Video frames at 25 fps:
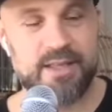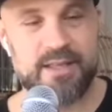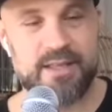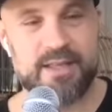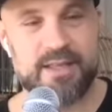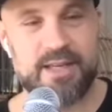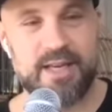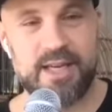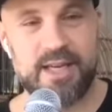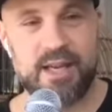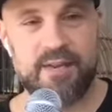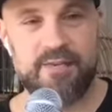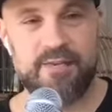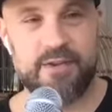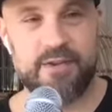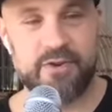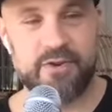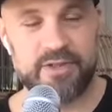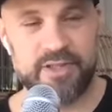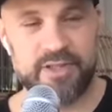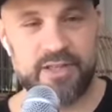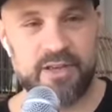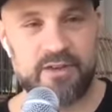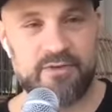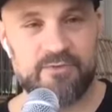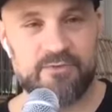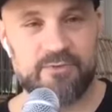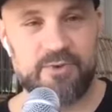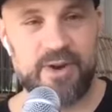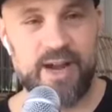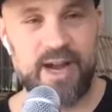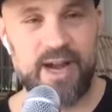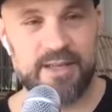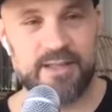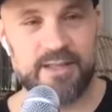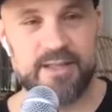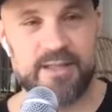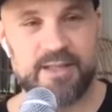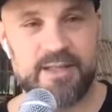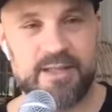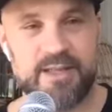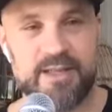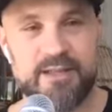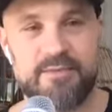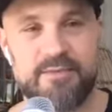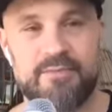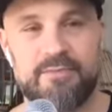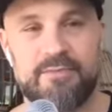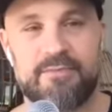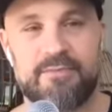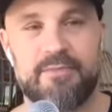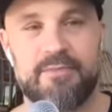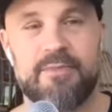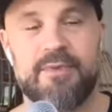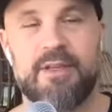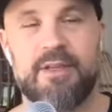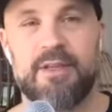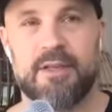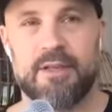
it's like giving yourself rest and